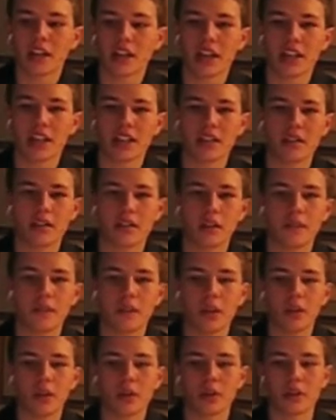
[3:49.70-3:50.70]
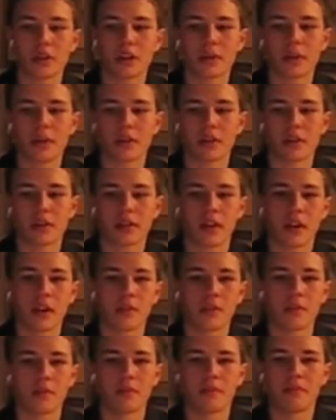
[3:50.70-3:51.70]
I'd like to say a few words about his
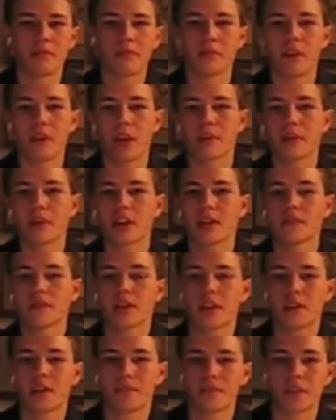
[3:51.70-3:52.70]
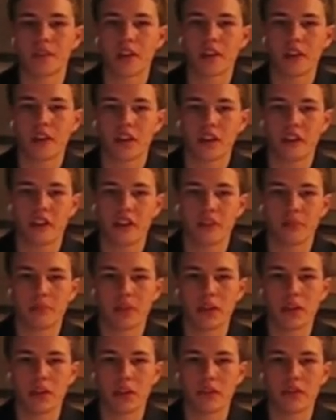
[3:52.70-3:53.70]
life. Abraham Lincoln, 16th
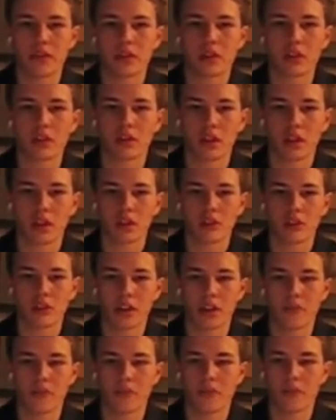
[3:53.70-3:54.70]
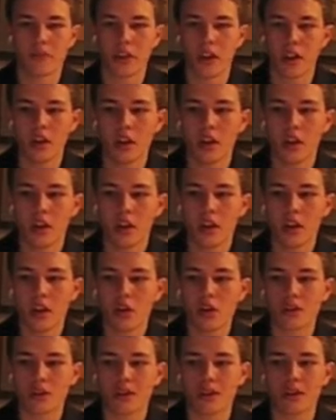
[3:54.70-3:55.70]
president of this great country,
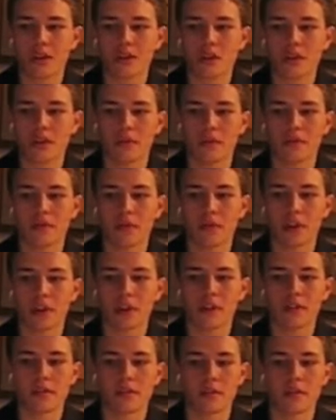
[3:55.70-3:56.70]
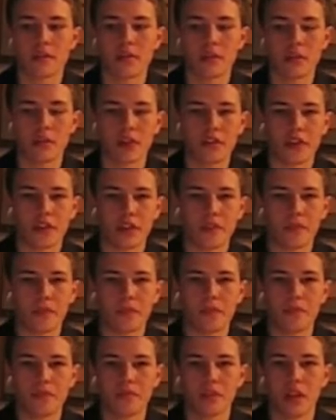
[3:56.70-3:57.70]
only served us for 4 years and a few months.
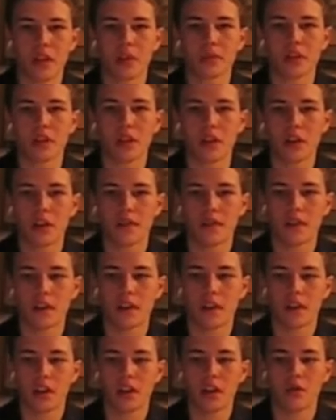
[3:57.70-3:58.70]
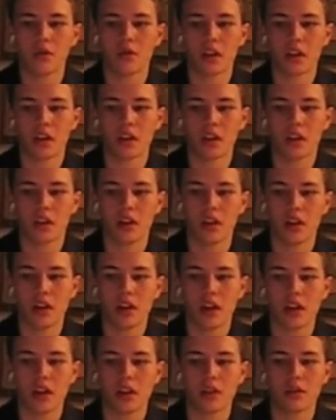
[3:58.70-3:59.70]
He was loved, he was hated,
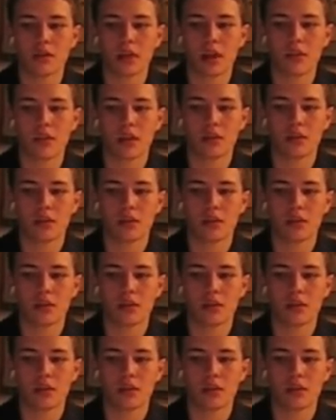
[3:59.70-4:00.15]
and he was a great